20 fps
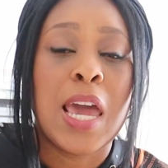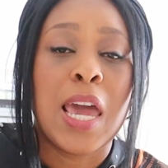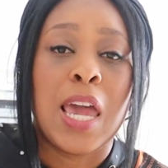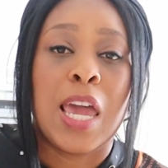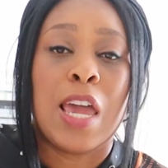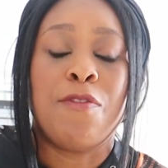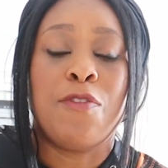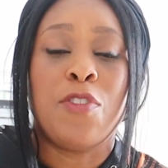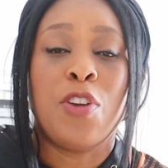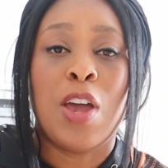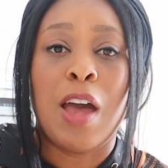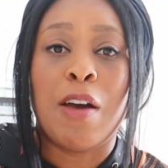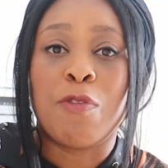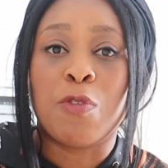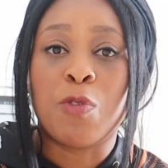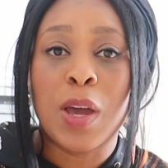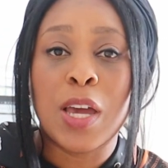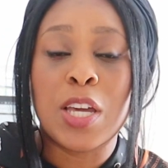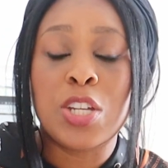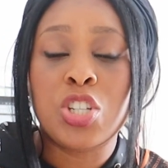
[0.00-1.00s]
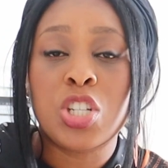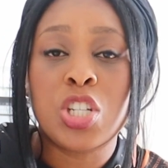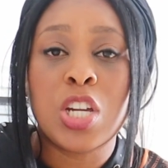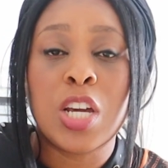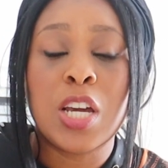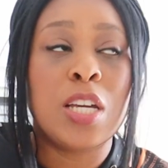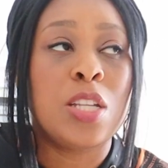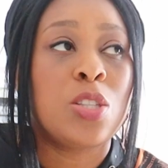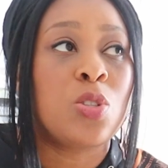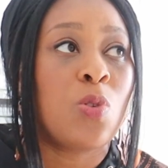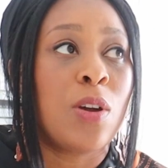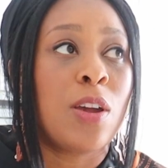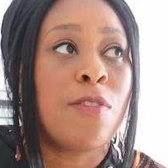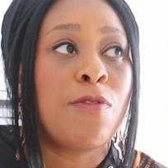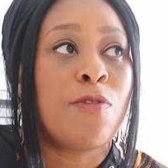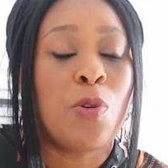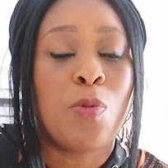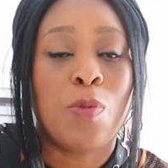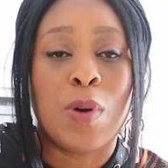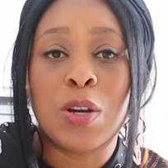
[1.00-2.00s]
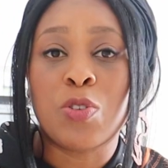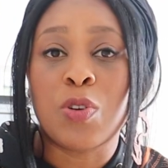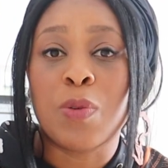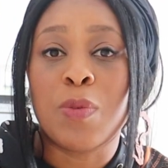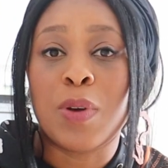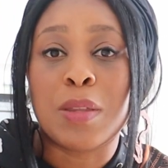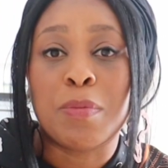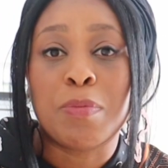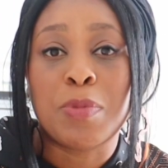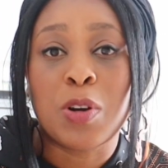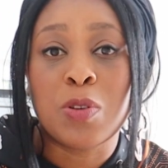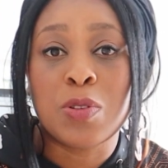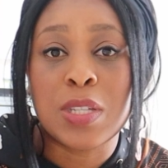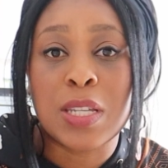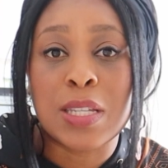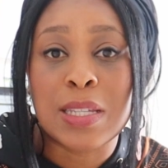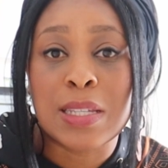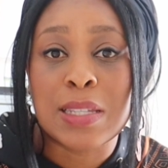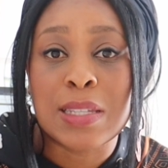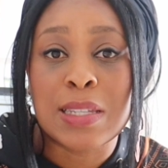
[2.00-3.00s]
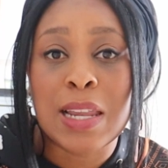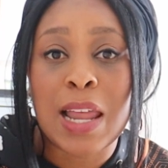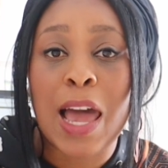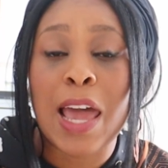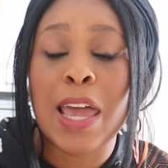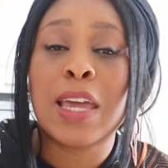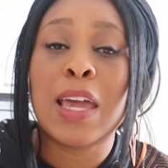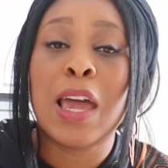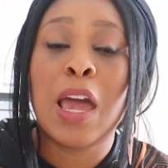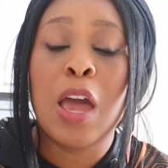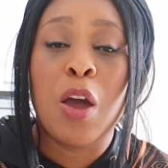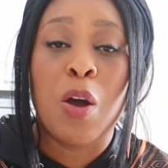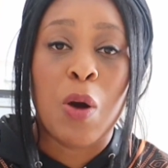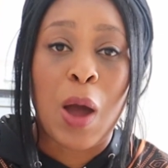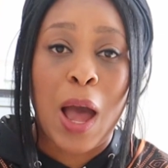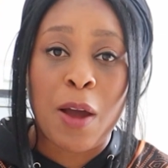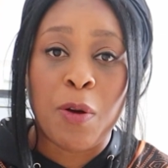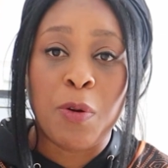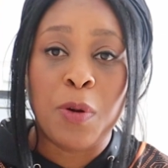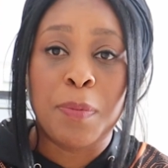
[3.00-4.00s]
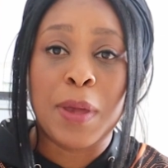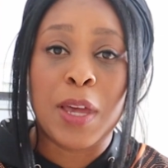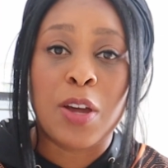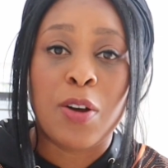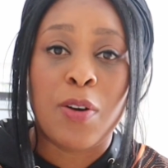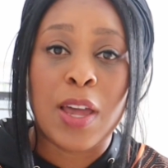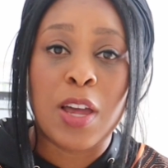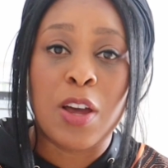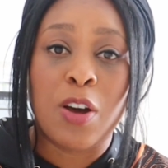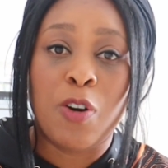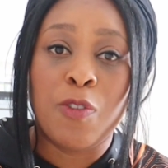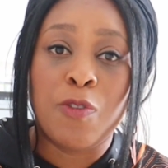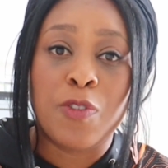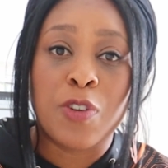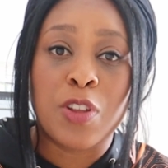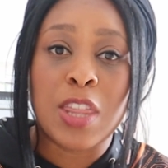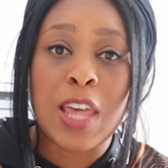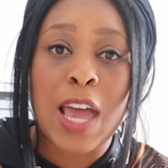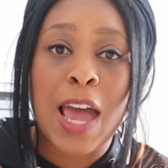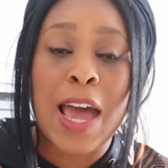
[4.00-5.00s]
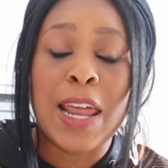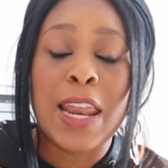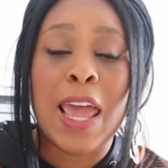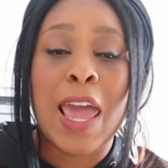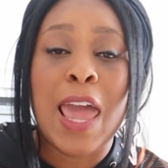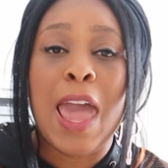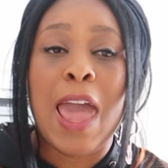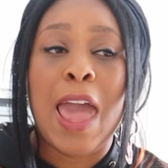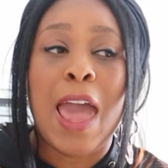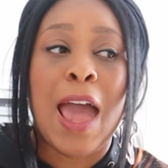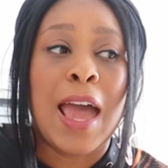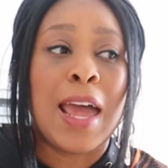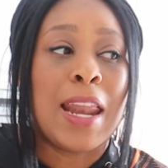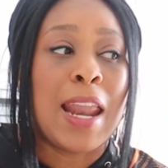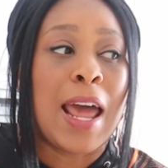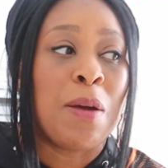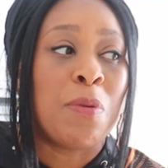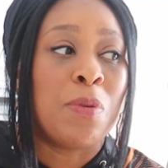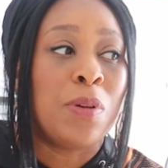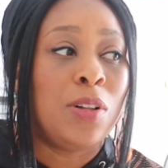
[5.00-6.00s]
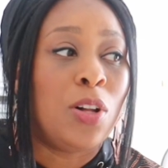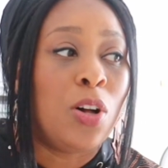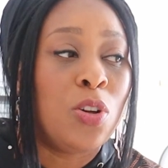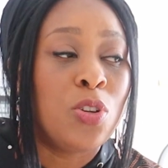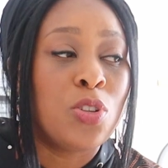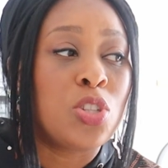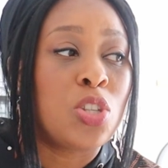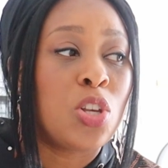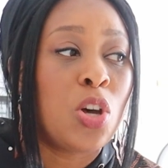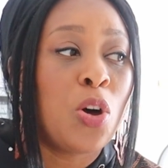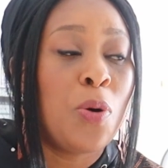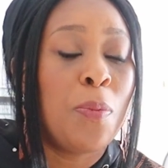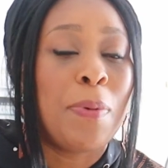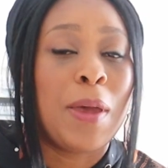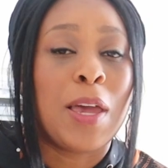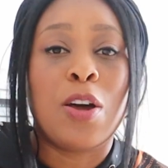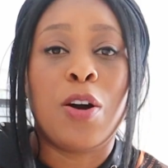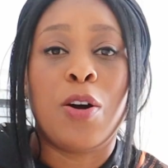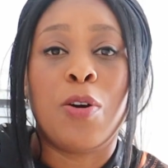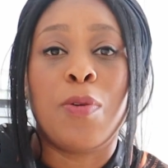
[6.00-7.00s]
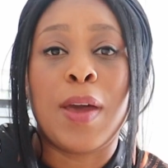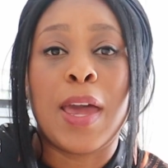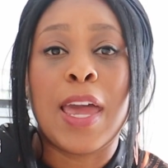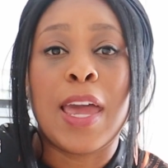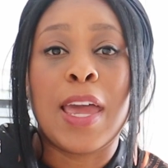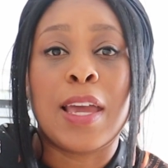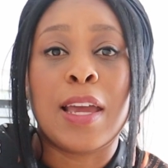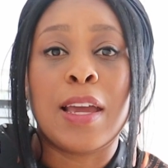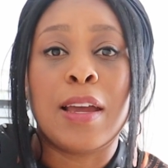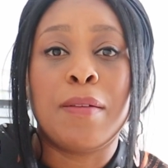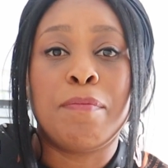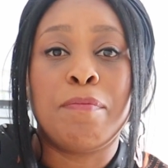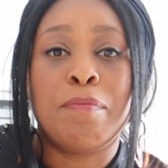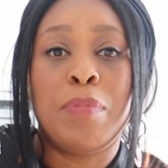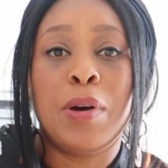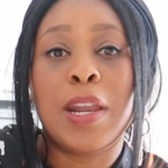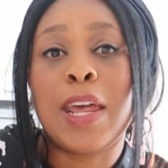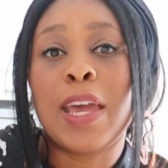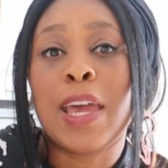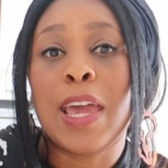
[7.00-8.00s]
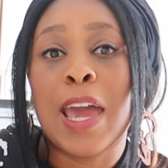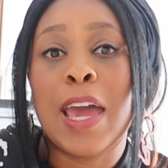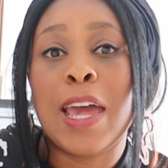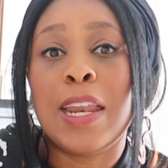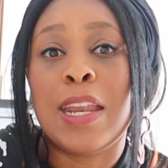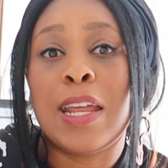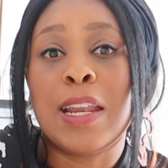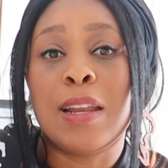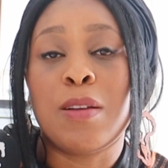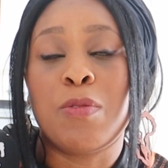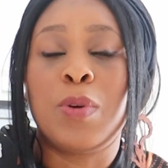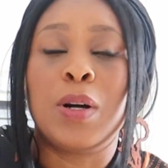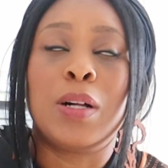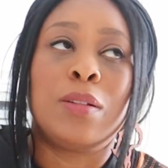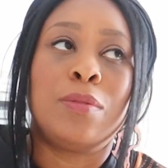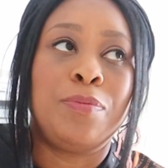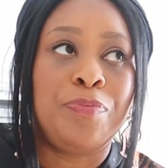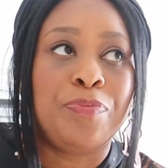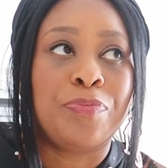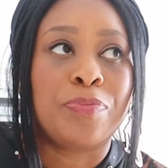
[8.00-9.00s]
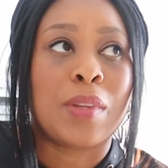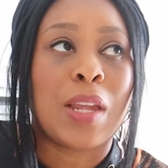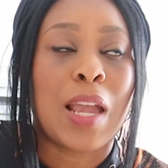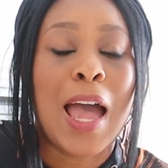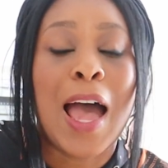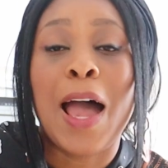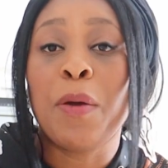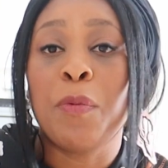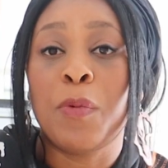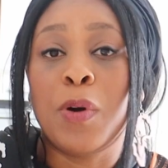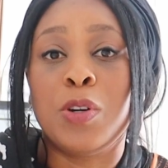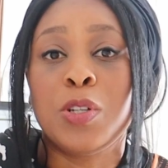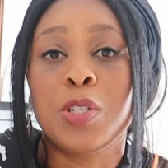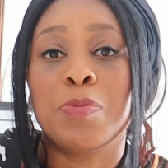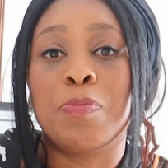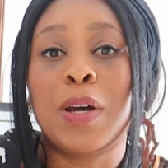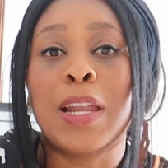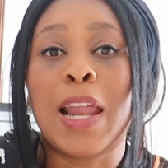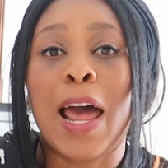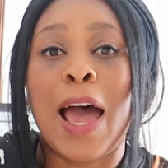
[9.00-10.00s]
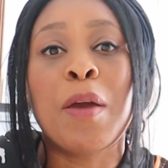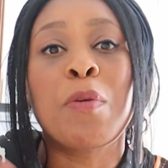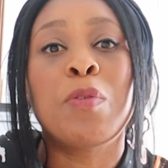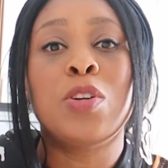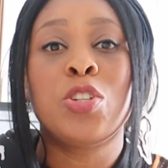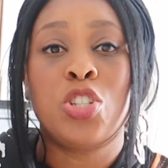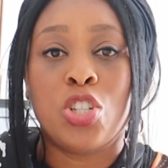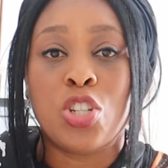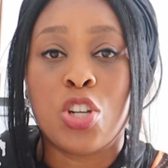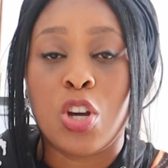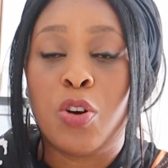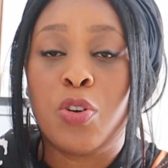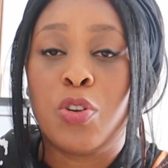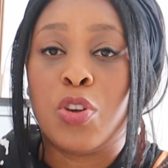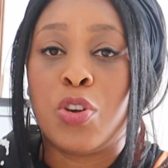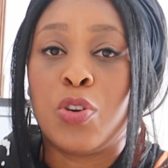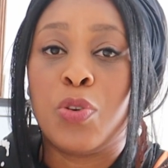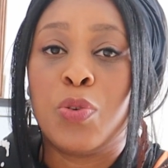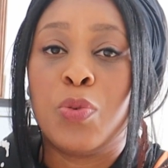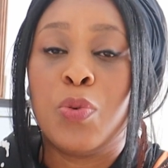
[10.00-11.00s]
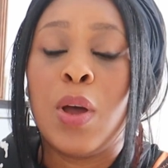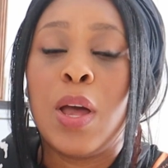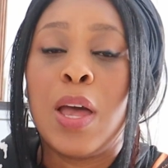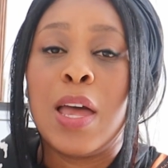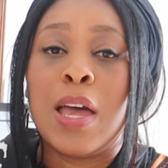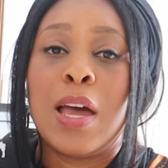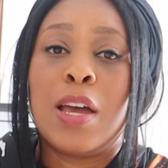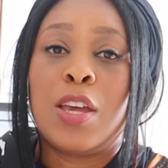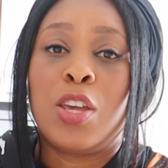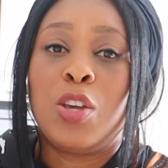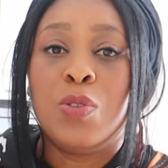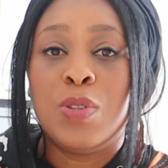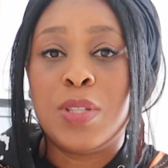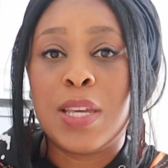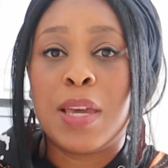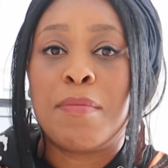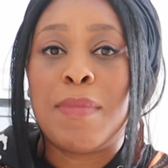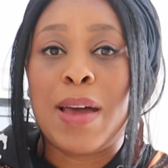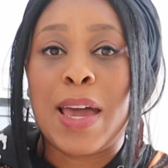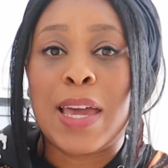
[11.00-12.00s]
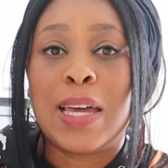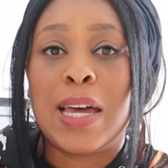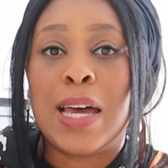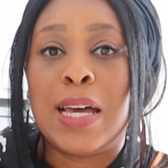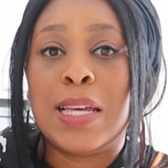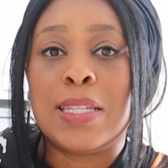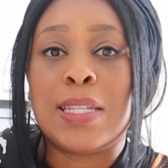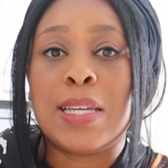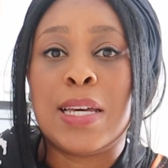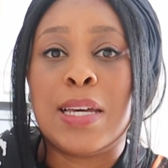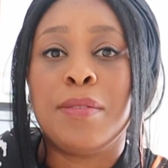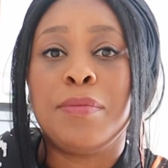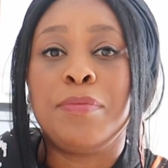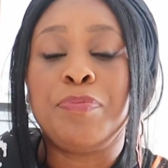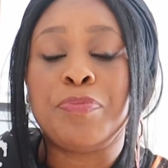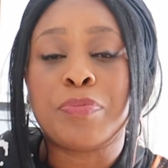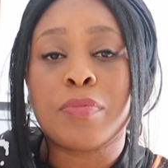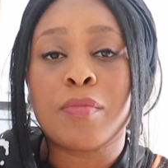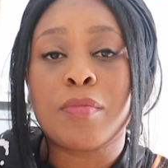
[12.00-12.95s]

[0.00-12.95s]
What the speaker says: If you have questions or if you're wondering what the process is like, I will be going over that, and I will also be putting in, well, I won't, but I will show you using my cousin